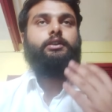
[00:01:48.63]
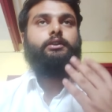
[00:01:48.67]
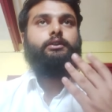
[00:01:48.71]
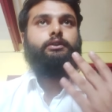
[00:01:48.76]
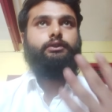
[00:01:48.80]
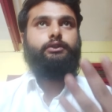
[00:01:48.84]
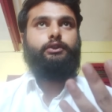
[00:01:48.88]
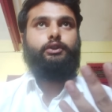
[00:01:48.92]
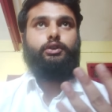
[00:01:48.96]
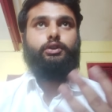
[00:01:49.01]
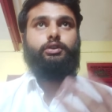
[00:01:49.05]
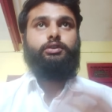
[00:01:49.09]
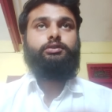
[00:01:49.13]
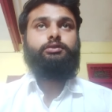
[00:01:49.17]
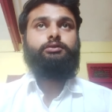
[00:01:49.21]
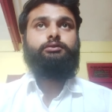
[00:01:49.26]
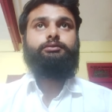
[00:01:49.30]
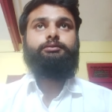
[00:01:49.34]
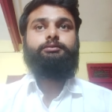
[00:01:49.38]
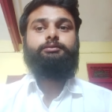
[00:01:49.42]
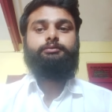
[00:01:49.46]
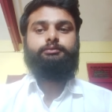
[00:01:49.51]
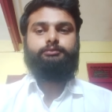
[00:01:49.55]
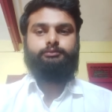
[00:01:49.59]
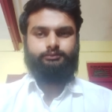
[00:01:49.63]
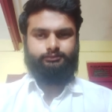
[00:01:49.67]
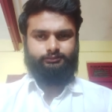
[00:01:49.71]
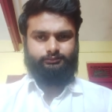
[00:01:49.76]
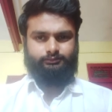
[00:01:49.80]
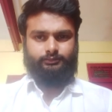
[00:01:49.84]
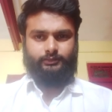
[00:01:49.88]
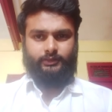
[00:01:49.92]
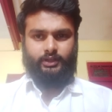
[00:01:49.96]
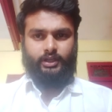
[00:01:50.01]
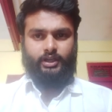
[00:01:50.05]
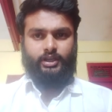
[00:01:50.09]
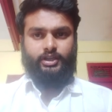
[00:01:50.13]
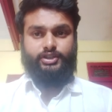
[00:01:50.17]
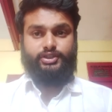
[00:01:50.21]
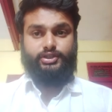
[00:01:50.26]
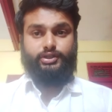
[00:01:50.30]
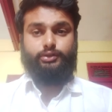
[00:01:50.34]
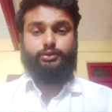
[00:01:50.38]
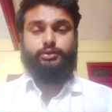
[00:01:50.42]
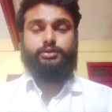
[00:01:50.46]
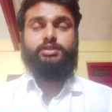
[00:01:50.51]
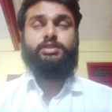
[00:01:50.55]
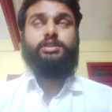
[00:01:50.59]
Fourth,
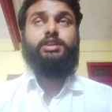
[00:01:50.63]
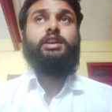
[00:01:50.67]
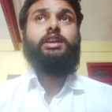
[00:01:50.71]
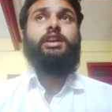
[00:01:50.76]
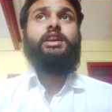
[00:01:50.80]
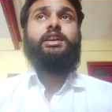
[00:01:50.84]
issues